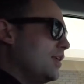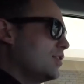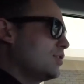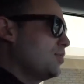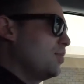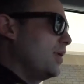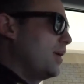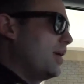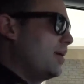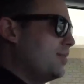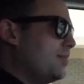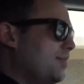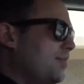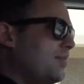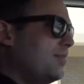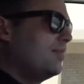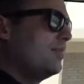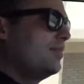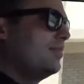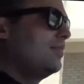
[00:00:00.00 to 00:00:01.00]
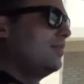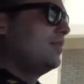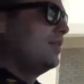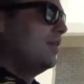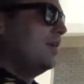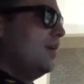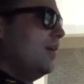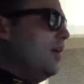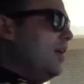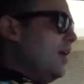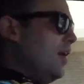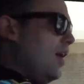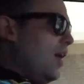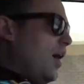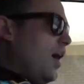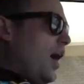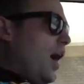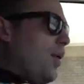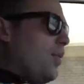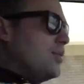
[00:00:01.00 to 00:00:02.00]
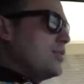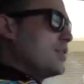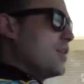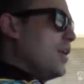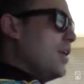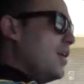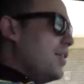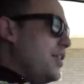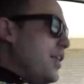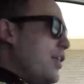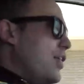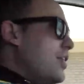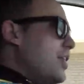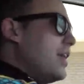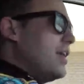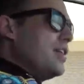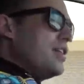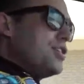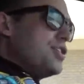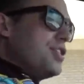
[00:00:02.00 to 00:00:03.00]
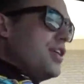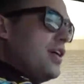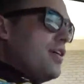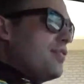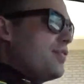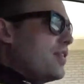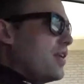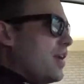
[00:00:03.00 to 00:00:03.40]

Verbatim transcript: Yes, ma'am. So what happened? I was nearing the end of shift,